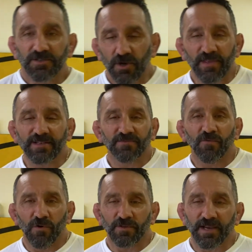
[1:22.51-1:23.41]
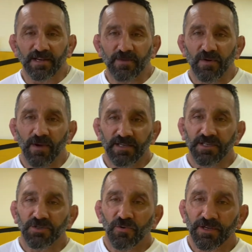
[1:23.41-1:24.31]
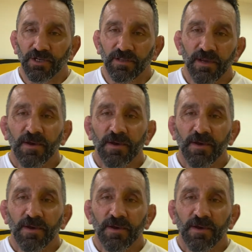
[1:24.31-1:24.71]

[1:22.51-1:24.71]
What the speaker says: So that's for like an MMA situation.